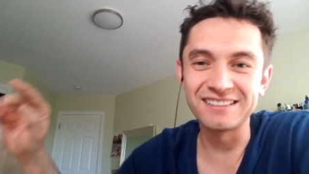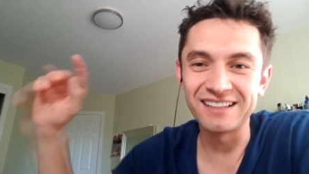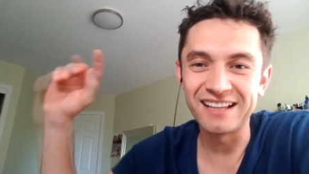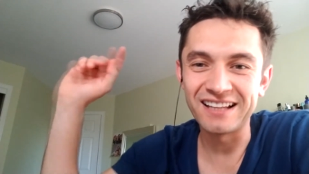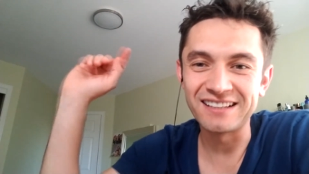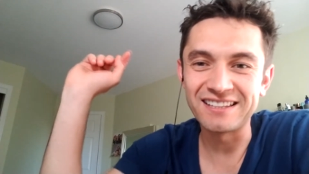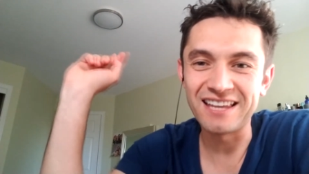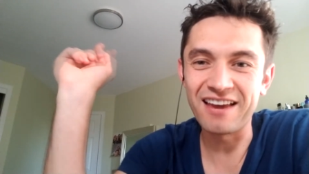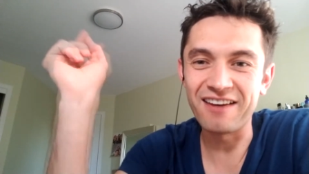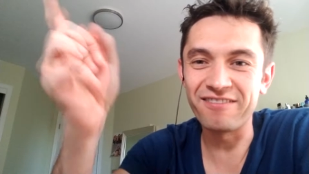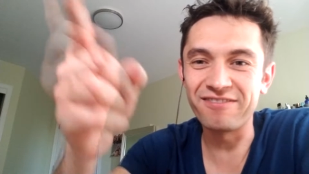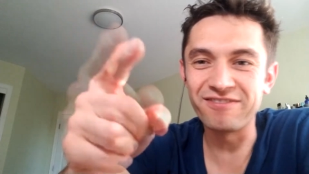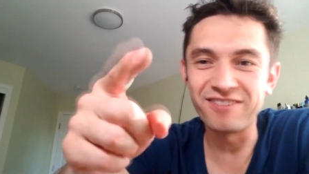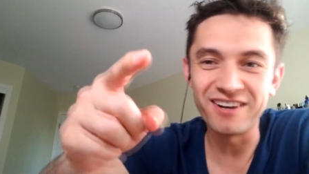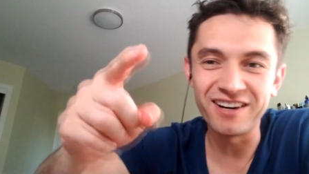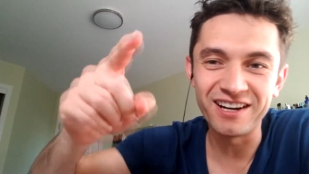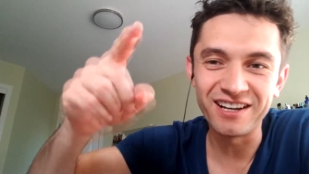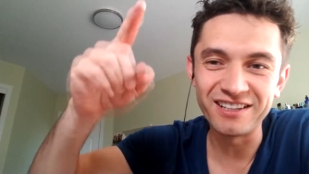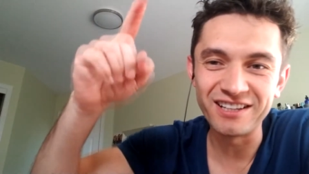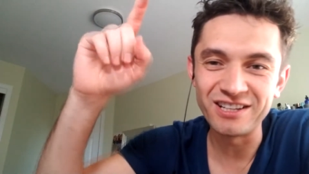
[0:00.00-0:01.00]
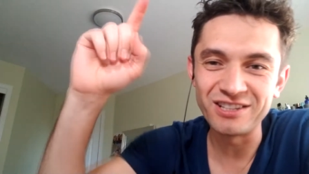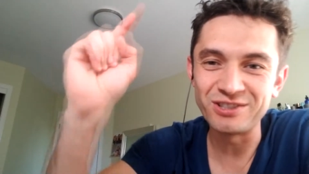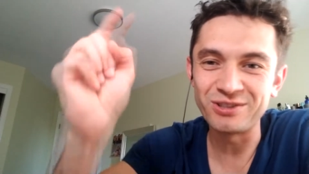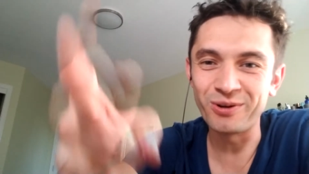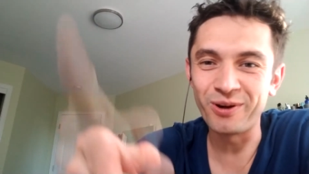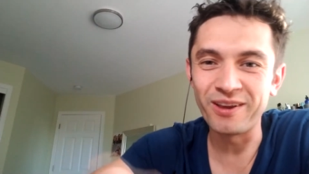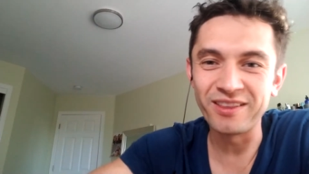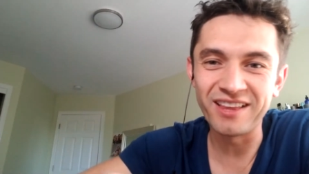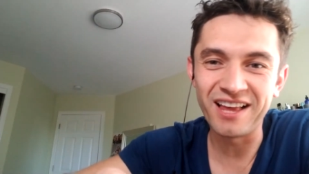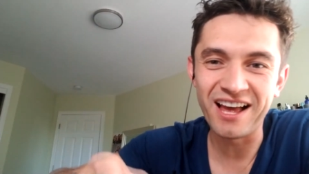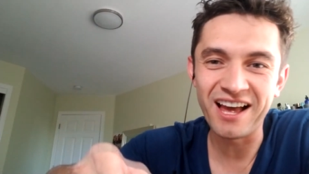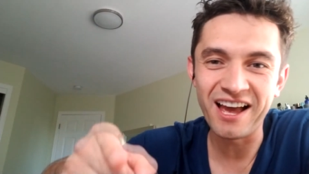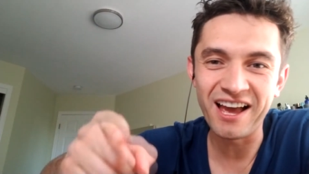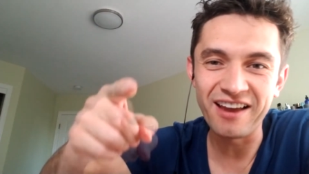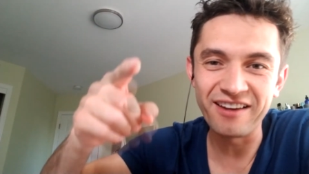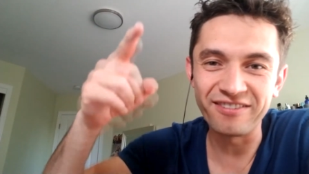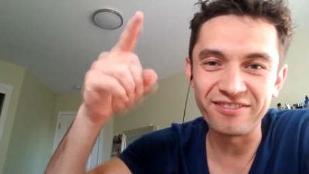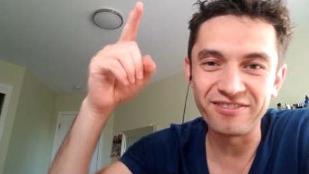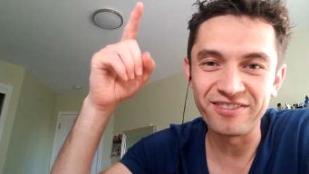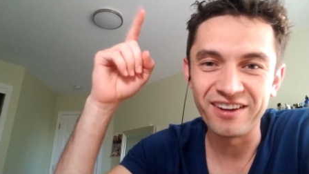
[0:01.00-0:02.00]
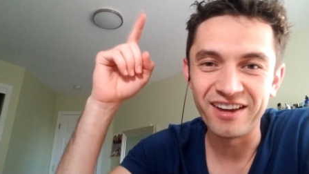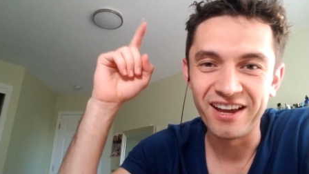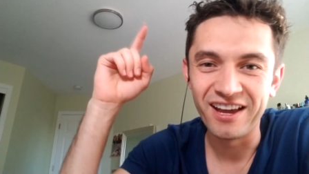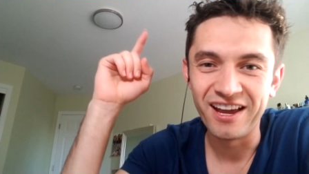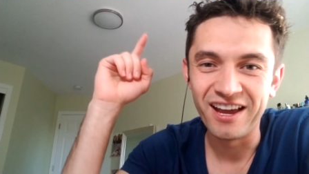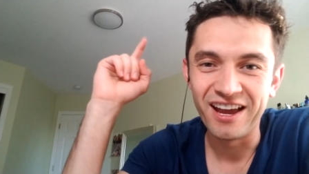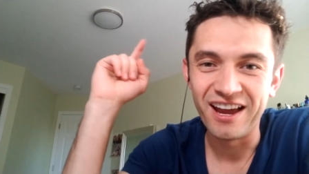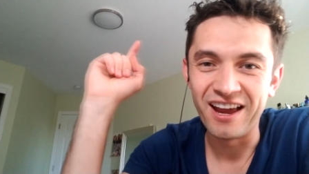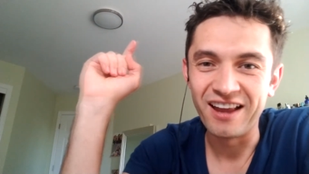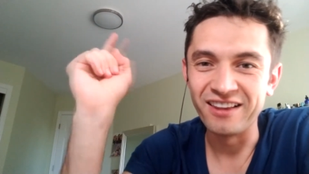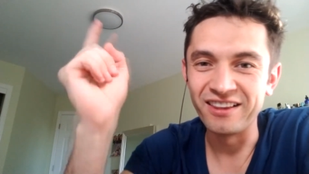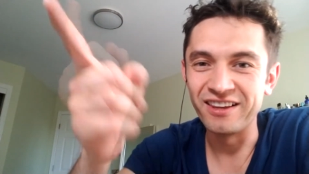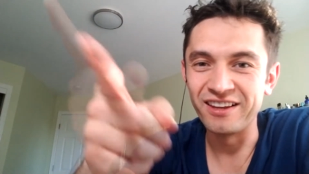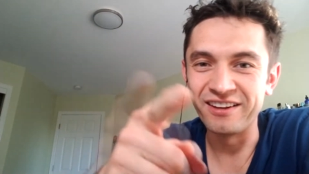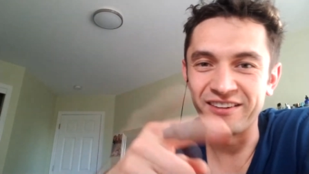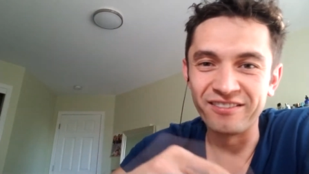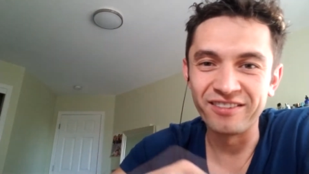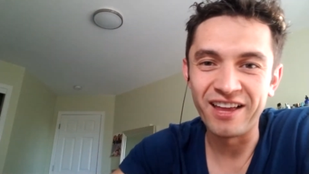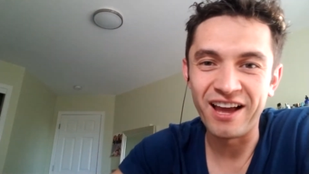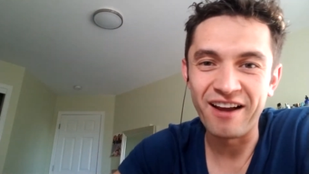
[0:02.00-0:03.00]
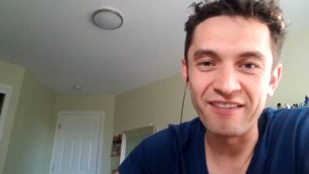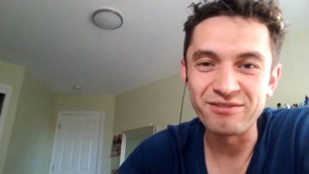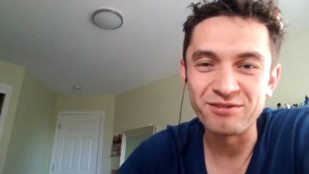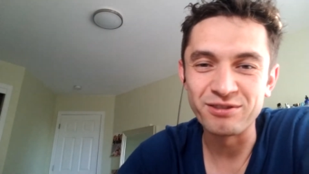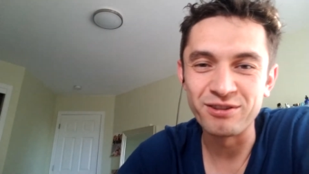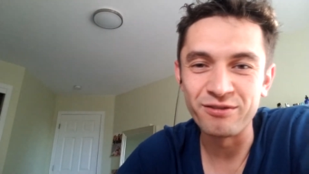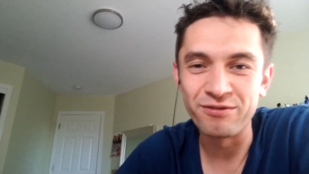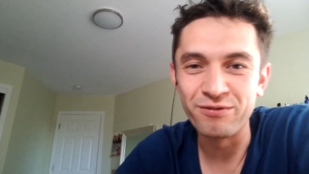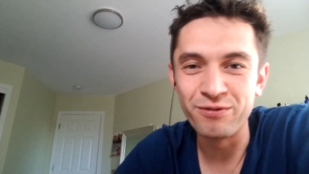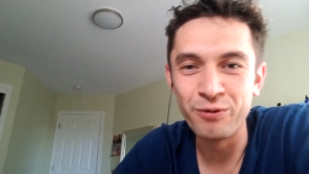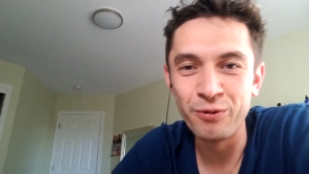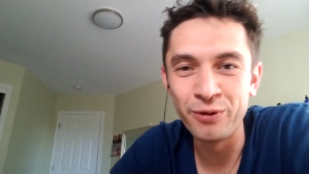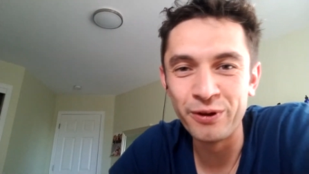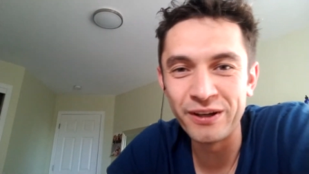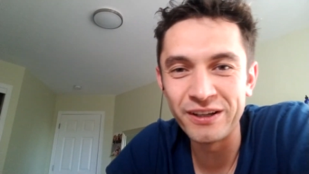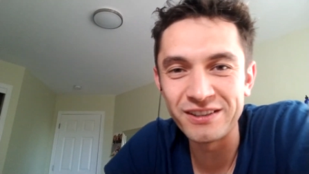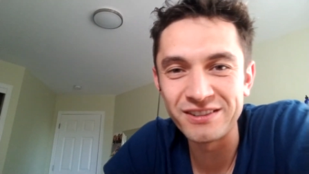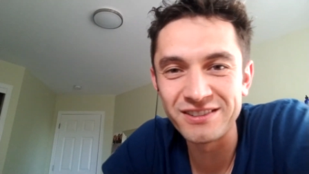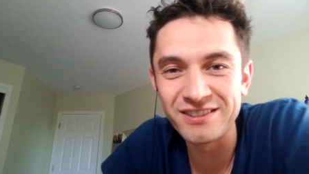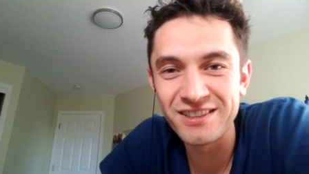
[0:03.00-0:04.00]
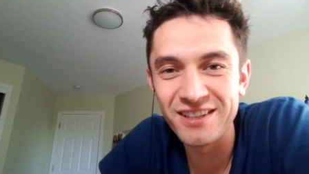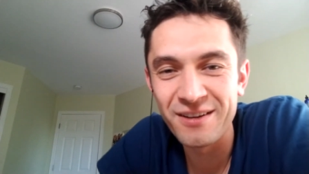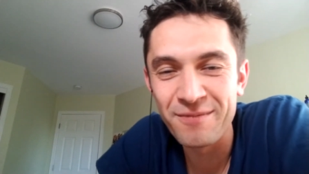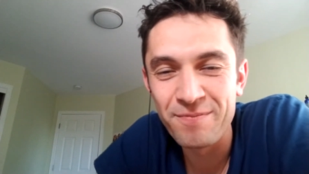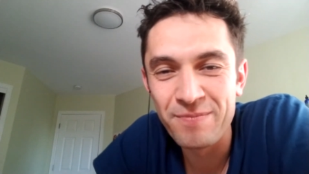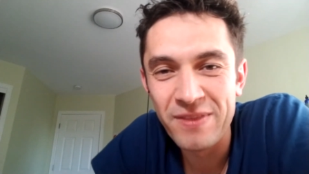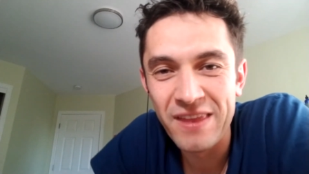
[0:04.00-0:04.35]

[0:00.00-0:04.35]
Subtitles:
Let's have fun, enjoy life, and live life to the fullest.